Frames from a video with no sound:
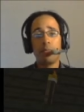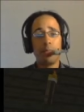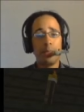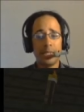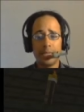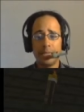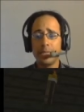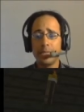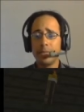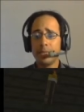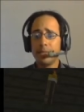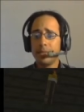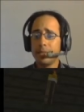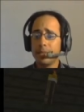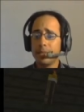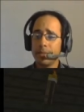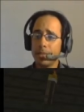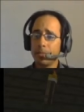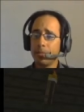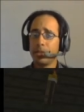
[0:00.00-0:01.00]
hope you've missed
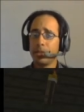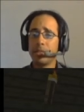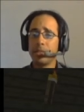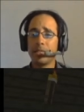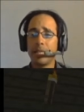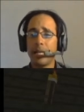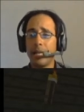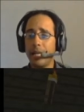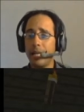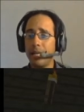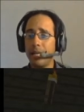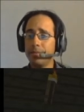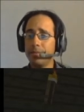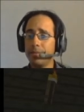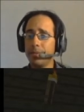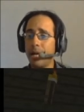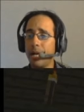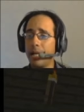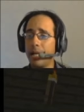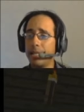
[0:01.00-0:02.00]
it as much as I
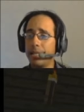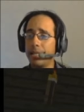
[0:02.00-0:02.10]
have.